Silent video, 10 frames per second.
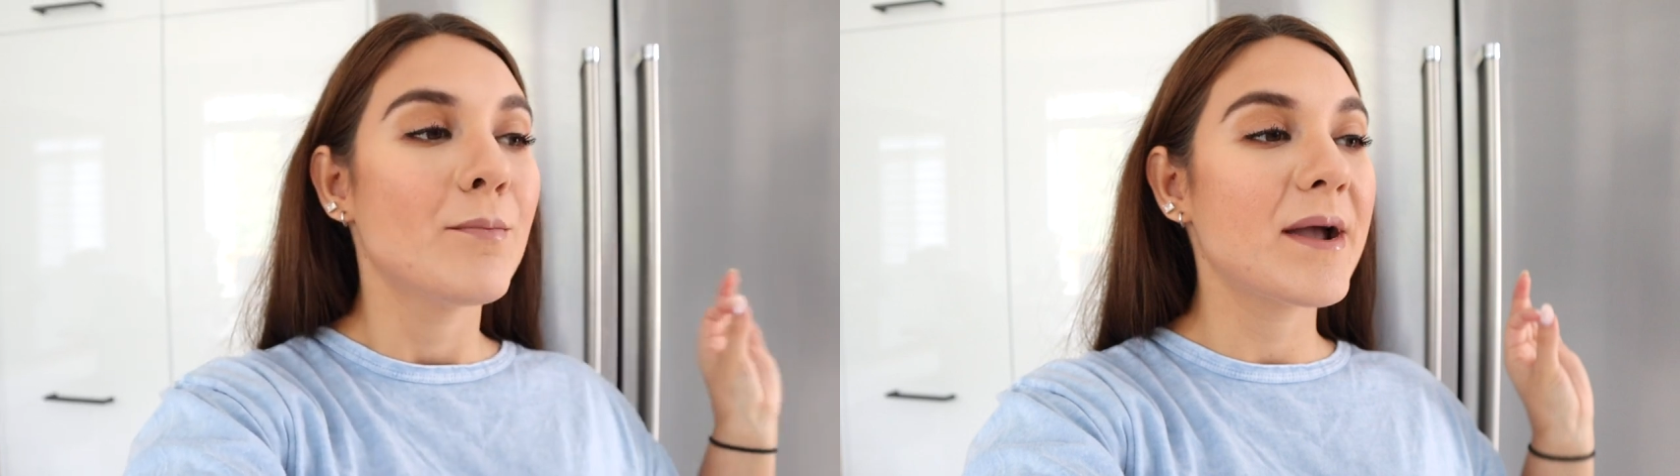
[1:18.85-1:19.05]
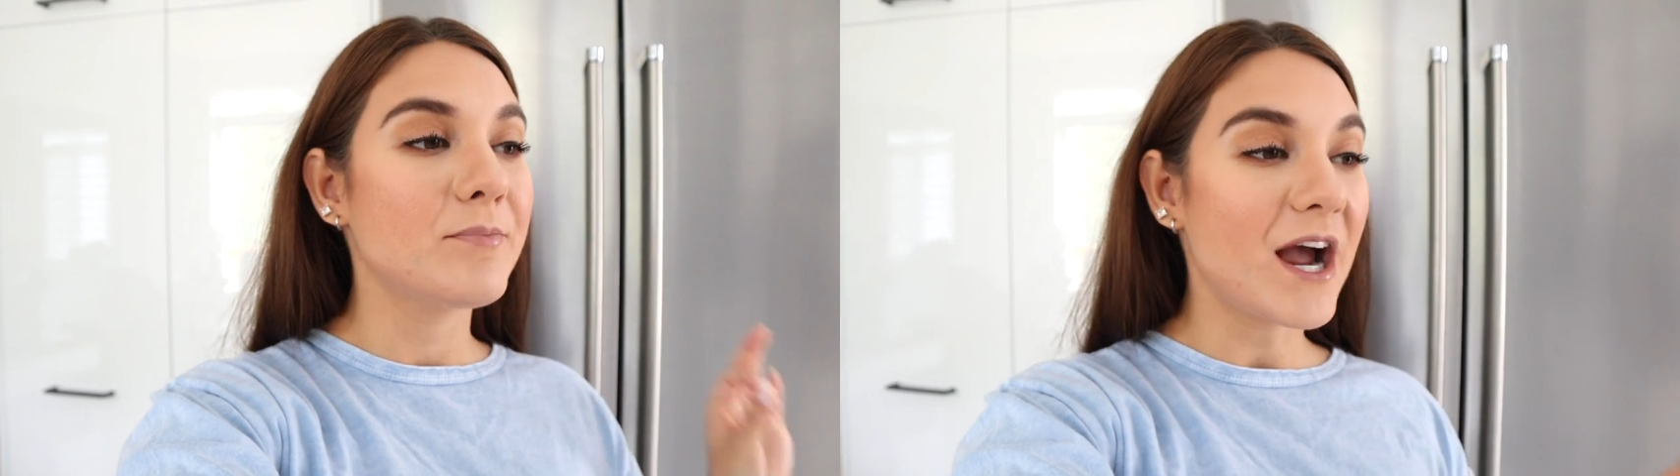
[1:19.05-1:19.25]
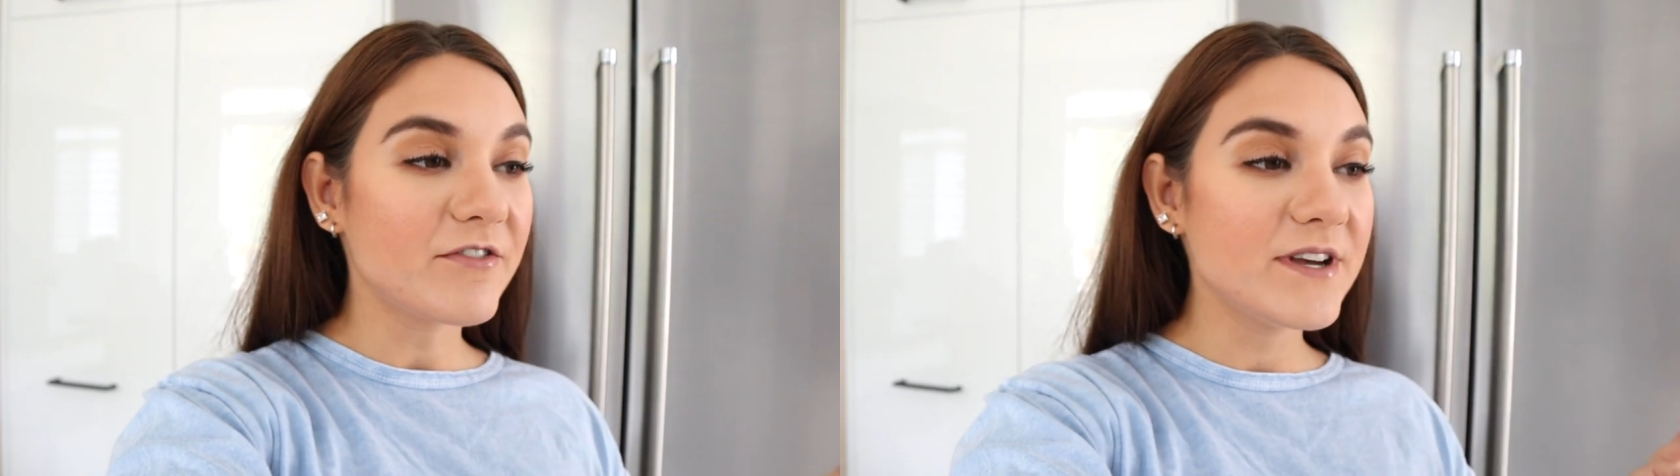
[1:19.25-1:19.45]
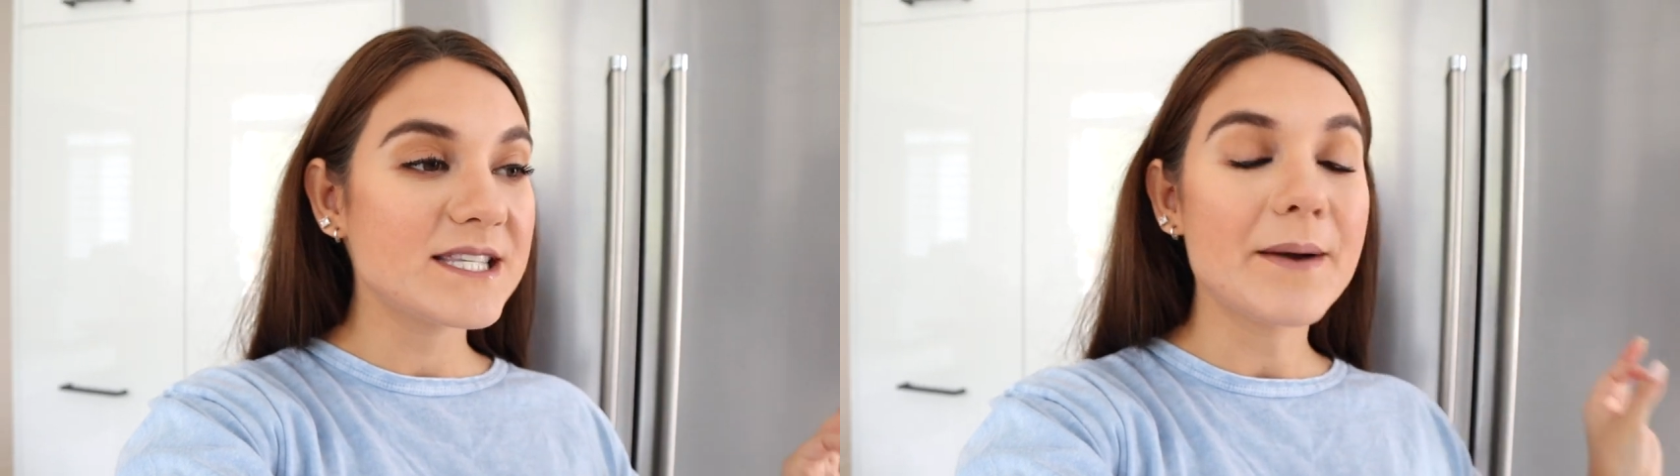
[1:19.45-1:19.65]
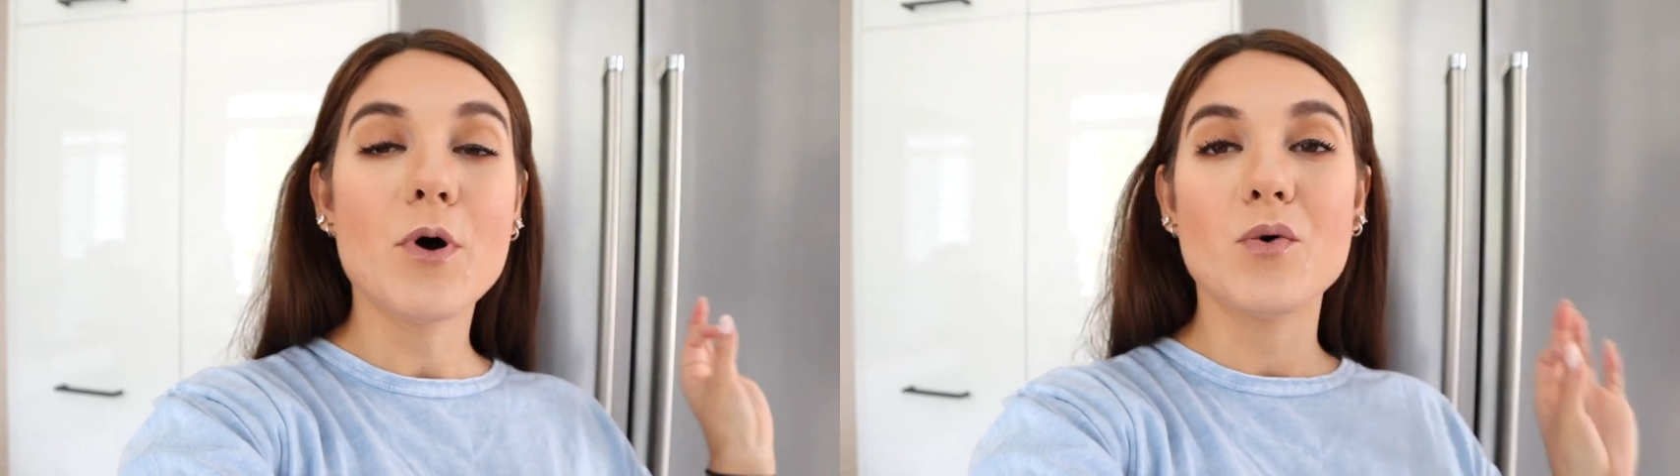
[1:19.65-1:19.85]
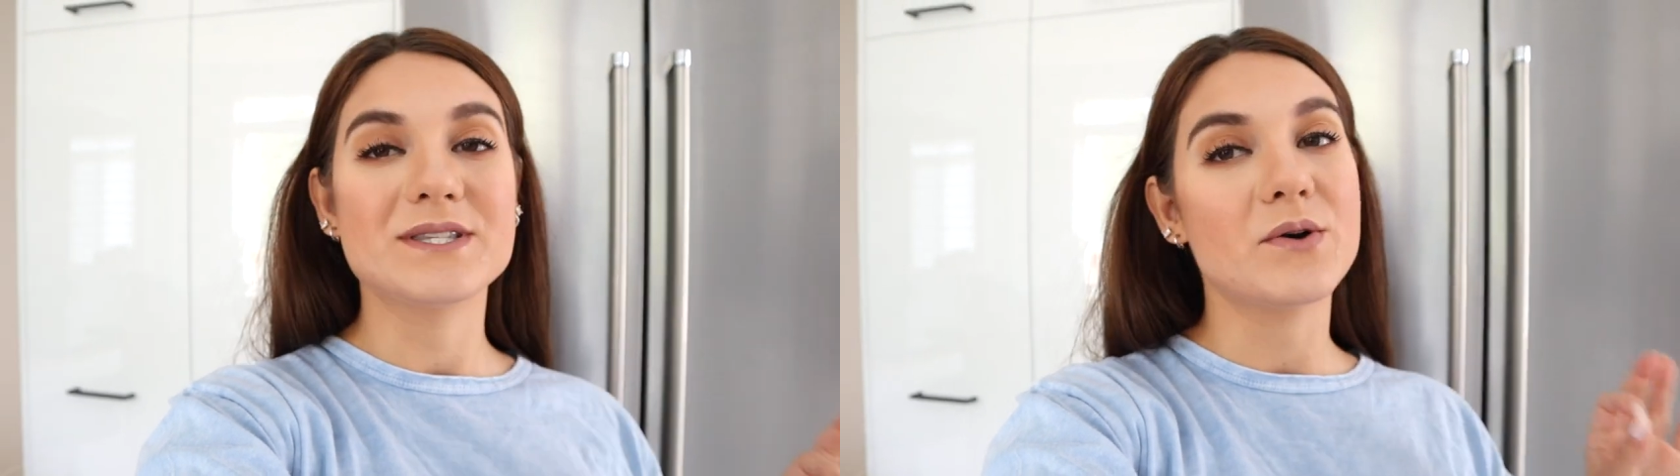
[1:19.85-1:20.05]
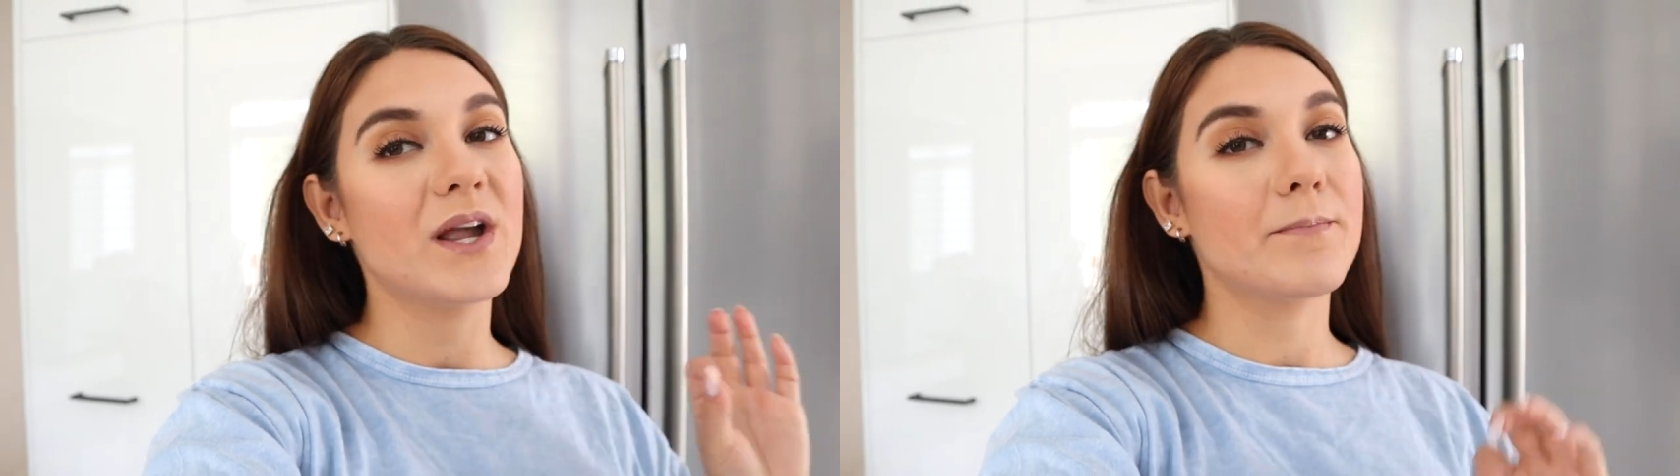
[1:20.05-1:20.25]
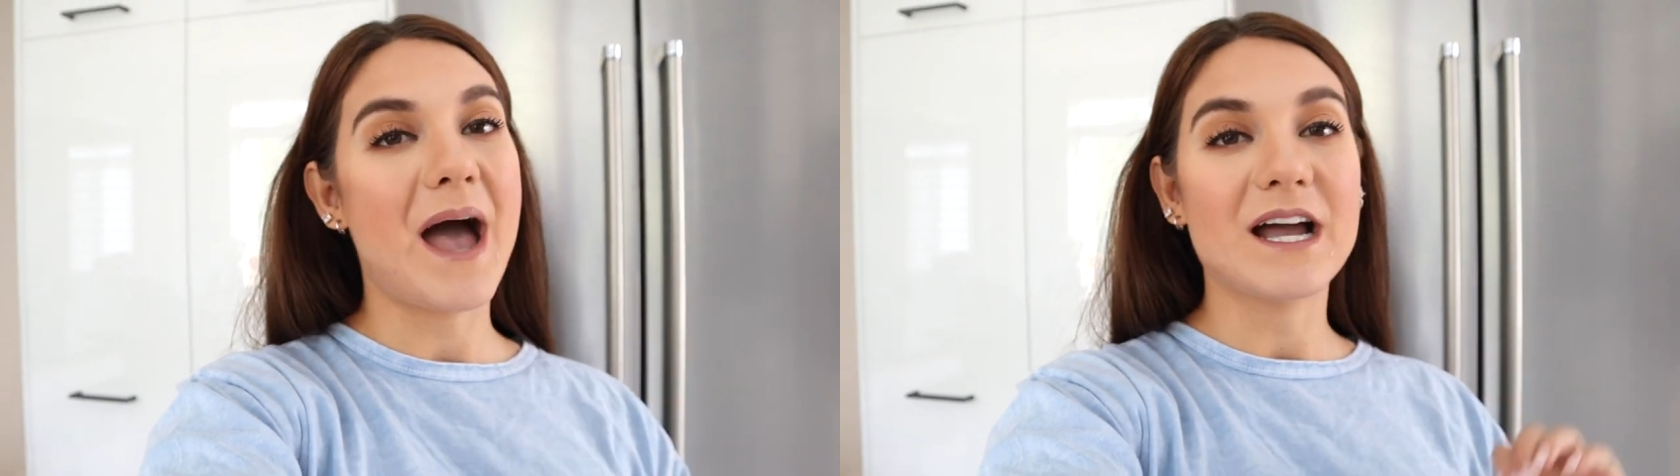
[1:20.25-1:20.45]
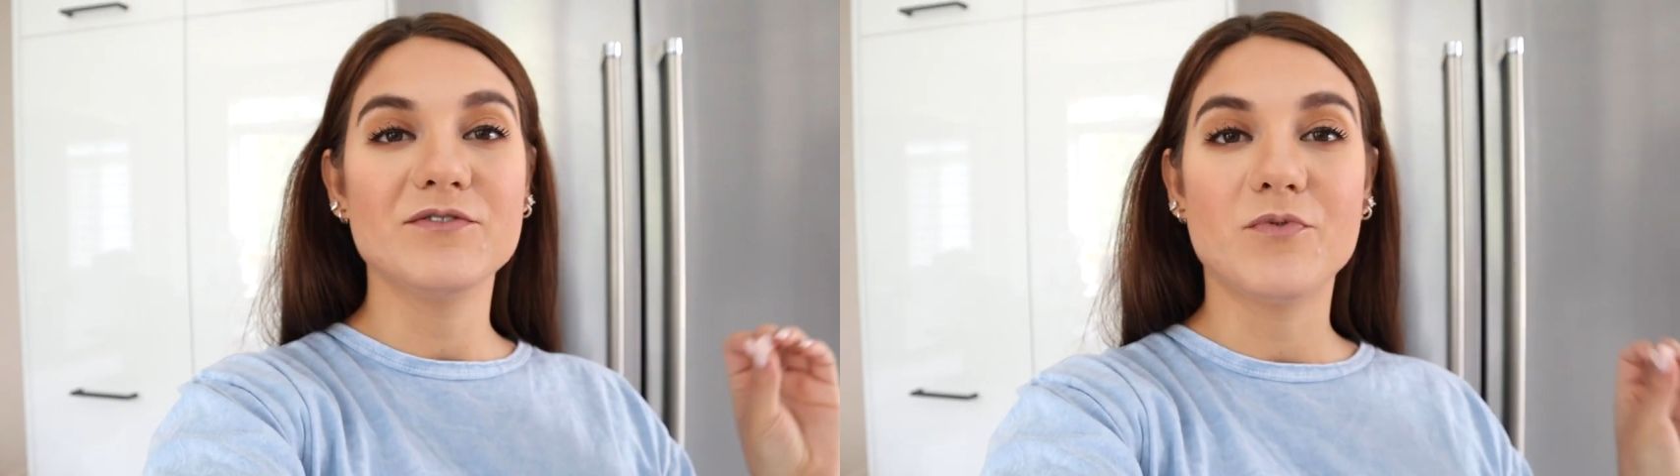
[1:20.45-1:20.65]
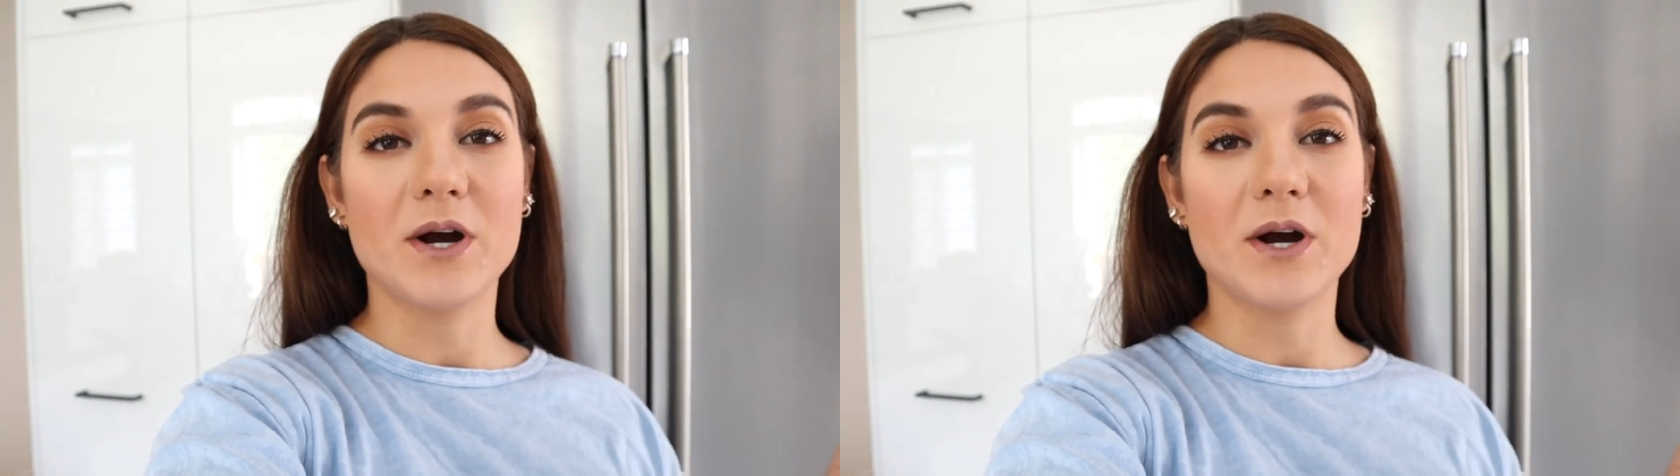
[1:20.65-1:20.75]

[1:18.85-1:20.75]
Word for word: My breakfast, I'm always going back and